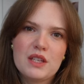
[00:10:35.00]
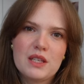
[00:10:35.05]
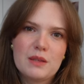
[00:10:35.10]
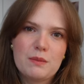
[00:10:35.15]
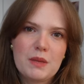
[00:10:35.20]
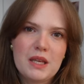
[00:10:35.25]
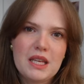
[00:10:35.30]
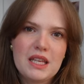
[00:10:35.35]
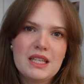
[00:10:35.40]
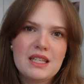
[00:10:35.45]
this
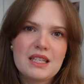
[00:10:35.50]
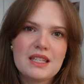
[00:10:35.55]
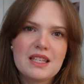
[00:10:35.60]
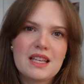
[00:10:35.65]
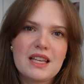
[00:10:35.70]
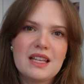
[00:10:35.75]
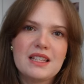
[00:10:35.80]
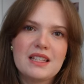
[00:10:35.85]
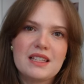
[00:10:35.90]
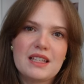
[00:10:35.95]
piece
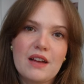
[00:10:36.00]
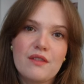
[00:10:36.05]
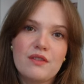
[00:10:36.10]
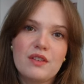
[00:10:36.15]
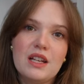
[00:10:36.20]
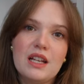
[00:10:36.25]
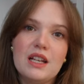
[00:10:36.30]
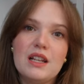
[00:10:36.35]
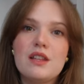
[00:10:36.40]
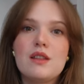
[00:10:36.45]
is
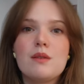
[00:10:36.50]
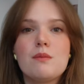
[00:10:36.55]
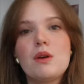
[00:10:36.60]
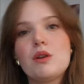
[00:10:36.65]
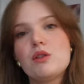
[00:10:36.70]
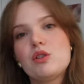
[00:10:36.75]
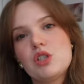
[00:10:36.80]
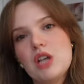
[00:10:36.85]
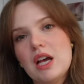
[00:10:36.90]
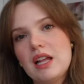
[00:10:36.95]
definitely the
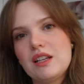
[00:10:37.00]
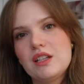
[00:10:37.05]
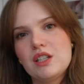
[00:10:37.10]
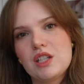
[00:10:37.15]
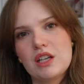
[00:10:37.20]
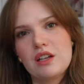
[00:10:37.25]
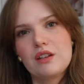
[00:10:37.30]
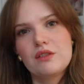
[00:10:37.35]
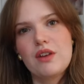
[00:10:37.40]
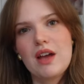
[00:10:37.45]
most
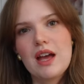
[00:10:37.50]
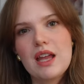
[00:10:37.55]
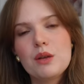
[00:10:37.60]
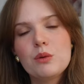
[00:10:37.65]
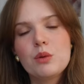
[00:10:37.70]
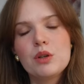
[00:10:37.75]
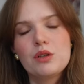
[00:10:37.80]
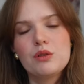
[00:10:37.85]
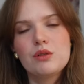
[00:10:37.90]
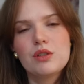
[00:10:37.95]
challenging for
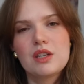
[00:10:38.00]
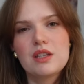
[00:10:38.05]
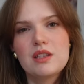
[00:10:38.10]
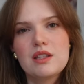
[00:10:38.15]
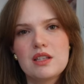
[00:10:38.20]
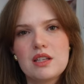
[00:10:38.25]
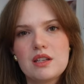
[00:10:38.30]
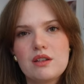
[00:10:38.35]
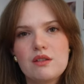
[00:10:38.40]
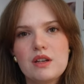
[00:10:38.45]
anyone who's
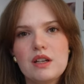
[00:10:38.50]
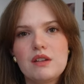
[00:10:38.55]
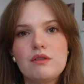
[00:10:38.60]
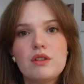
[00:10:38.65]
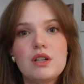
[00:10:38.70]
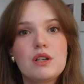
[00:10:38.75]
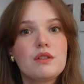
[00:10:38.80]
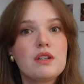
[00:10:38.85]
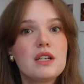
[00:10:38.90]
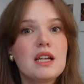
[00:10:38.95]
considering
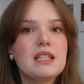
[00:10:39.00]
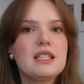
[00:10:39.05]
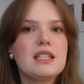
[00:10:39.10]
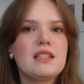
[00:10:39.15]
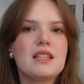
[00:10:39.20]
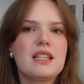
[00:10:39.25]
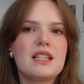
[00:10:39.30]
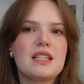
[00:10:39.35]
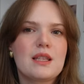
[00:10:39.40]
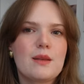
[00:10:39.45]

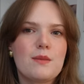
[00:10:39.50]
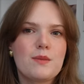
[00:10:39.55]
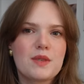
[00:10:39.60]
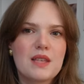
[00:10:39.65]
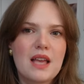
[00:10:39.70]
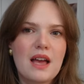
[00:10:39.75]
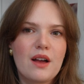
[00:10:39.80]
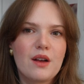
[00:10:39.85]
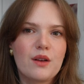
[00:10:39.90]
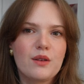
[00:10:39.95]
recreating this
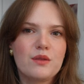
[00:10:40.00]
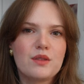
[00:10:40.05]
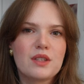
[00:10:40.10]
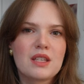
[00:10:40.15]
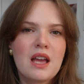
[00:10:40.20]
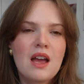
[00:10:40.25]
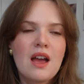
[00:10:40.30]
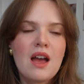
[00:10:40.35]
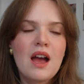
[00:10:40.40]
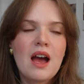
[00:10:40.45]
themselves.
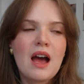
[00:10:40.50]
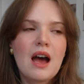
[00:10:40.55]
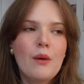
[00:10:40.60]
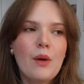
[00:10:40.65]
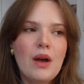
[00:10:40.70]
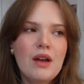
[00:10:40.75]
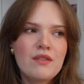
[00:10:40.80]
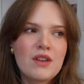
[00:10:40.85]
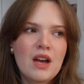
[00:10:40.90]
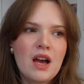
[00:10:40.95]

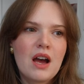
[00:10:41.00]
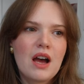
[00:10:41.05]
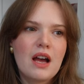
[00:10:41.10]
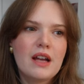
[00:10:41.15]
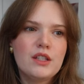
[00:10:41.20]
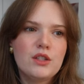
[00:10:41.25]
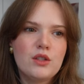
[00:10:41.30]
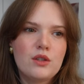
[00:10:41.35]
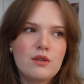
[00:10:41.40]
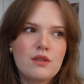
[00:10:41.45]
However,
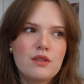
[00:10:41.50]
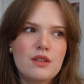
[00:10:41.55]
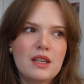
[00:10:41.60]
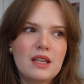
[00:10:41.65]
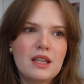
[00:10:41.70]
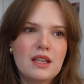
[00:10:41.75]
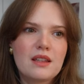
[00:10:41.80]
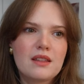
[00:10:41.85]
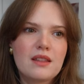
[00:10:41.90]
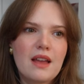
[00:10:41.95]
I do
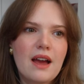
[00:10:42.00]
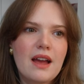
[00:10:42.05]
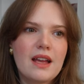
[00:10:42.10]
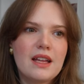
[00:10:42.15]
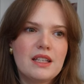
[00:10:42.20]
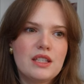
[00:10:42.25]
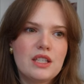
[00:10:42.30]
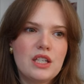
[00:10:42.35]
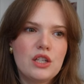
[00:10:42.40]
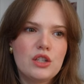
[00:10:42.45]
think that
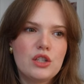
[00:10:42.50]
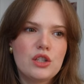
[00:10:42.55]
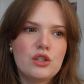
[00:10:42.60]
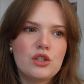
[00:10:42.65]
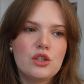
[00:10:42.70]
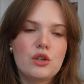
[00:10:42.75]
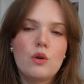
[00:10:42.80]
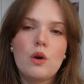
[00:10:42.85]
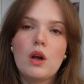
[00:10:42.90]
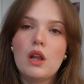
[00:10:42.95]
it
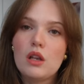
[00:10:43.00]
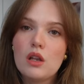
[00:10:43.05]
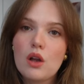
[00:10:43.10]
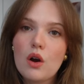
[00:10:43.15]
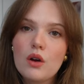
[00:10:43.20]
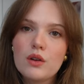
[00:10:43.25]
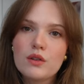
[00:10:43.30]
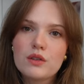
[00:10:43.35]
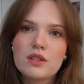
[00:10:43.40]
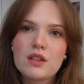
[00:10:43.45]
teaches you a
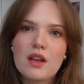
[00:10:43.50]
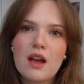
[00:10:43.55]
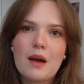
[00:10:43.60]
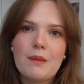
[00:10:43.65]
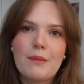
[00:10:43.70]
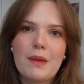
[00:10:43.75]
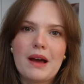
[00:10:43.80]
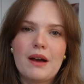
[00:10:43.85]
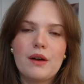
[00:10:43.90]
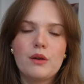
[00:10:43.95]
lot
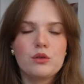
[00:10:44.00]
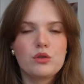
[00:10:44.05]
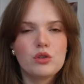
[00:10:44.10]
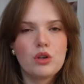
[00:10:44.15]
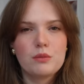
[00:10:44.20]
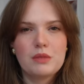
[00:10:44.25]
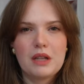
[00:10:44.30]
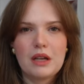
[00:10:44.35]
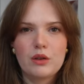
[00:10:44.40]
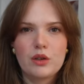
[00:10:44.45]
about
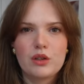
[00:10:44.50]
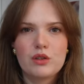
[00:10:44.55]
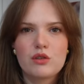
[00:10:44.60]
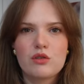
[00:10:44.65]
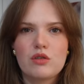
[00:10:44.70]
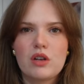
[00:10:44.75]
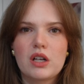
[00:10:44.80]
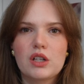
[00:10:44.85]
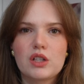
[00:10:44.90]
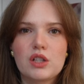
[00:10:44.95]
top-down
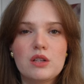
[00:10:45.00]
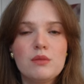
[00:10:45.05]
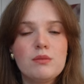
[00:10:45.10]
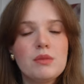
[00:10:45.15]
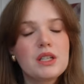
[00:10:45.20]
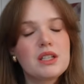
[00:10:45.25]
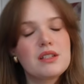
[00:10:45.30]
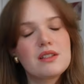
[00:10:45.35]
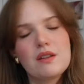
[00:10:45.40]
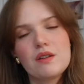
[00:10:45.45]
construction
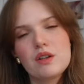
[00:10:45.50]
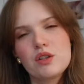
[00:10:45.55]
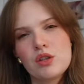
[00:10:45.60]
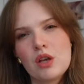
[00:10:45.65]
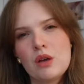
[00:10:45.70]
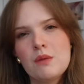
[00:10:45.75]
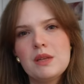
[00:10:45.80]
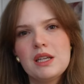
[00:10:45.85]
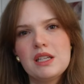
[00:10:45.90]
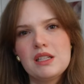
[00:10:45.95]
because there are
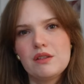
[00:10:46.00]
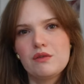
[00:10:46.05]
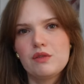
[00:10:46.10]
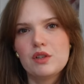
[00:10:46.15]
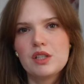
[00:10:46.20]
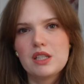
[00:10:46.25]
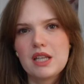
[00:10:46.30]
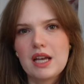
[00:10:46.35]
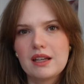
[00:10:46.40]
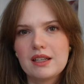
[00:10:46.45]
so many
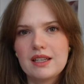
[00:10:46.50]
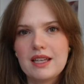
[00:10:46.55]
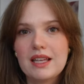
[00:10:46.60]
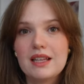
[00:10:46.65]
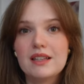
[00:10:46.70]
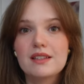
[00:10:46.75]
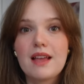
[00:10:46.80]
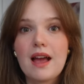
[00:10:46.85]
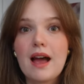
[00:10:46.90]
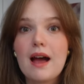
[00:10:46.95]
different
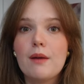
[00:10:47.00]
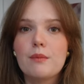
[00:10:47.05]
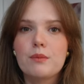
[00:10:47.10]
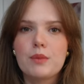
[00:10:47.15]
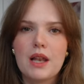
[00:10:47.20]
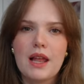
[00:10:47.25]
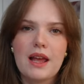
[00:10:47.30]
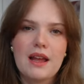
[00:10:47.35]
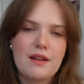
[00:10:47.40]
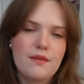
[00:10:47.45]
techniques at
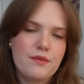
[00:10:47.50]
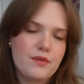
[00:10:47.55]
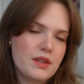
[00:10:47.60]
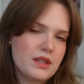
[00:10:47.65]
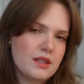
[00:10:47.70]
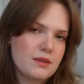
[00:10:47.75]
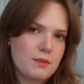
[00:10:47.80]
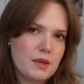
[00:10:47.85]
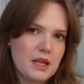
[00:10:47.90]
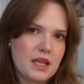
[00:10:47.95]
play in
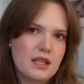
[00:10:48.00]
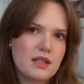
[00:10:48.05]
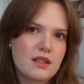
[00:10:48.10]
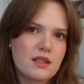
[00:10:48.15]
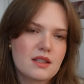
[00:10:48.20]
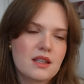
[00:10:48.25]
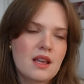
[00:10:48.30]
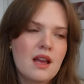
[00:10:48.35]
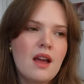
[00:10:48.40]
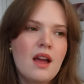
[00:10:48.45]
this
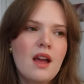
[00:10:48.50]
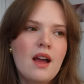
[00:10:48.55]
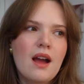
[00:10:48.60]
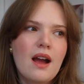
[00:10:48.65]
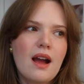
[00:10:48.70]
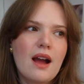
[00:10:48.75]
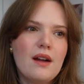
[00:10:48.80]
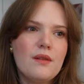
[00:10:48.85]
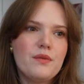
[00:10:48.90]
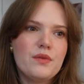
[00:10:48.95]
piece.
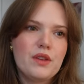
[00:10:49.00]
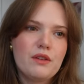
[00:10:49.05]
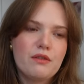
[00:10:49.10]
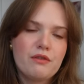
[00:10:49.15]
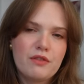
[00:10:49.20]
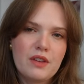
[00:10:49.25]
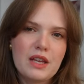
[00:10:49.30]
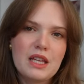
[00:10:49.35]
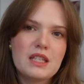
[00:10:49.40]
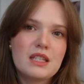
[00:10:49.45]
And the
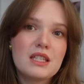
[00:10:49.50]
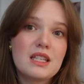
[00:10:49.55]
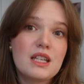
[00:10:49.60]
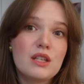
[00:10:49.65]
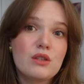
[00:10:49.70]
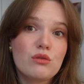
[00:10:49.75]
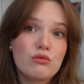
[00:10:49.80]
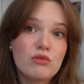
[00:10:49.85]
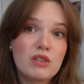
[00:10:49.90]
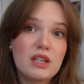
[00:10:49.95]
fit
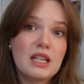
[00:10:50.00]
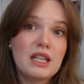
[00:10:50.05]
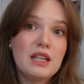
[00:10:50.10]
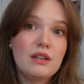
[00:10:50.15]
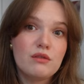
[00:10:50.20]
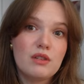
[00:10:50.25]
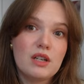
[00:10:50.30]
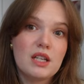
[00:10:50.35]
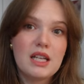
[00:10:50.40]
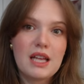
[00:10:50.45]
is really,
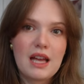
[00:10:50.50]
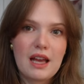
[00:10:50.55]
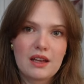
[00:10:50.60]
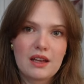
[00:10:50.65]
really